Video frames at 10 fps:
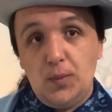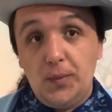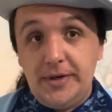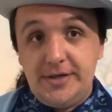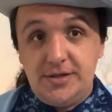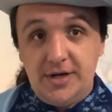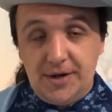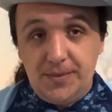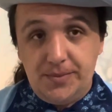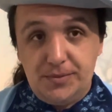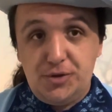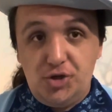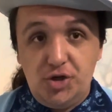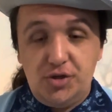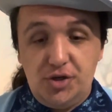We, you know,
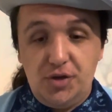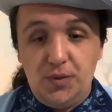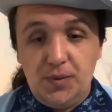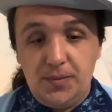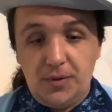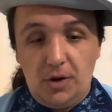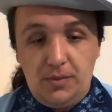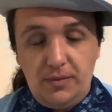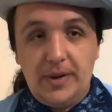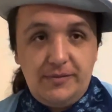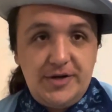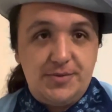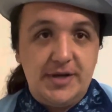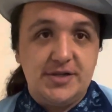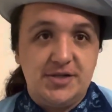you, you or rich
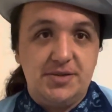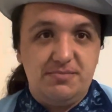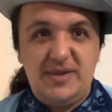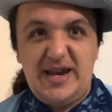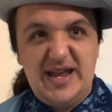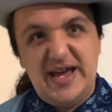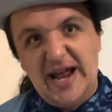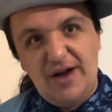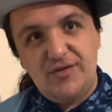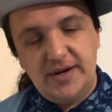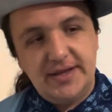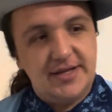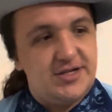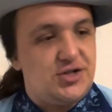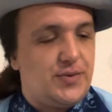person inherently in
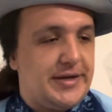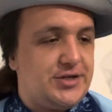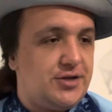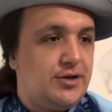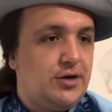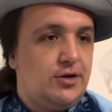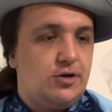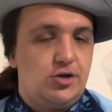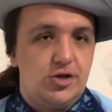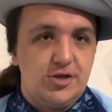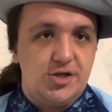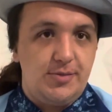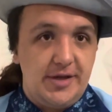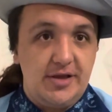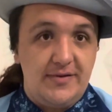this situation does
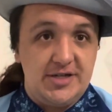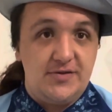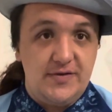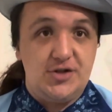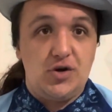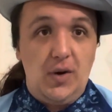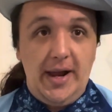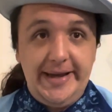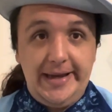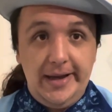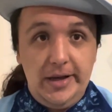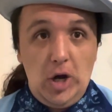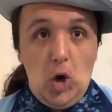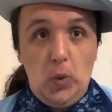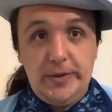something the rest of us don't like,
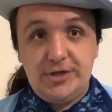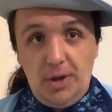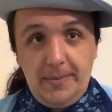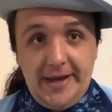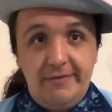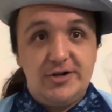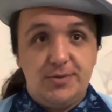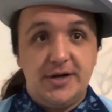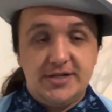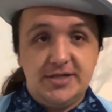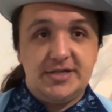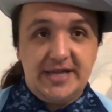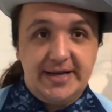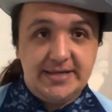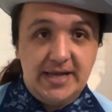we stop buying rich person's
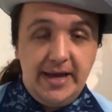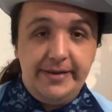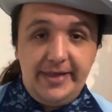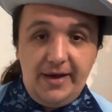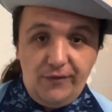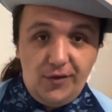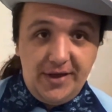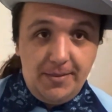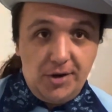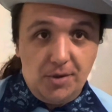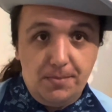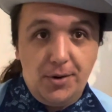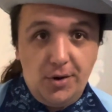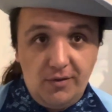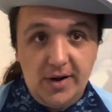things, therefore they become
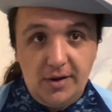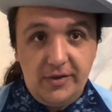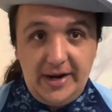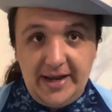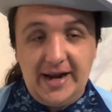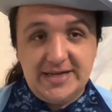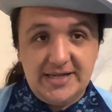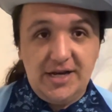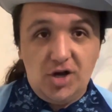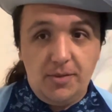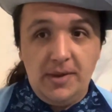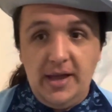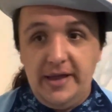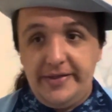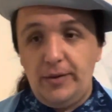poorer or they get less income,
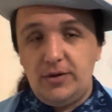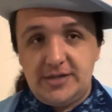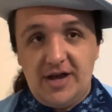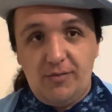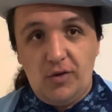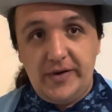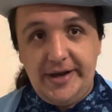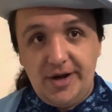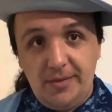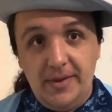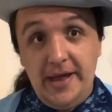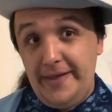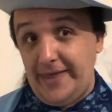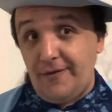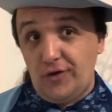they want to have more income,
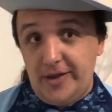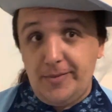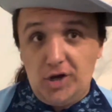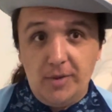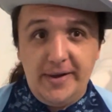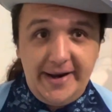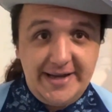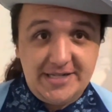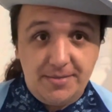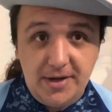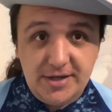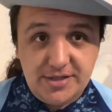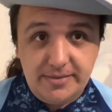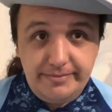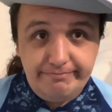therefore they become a nicer person,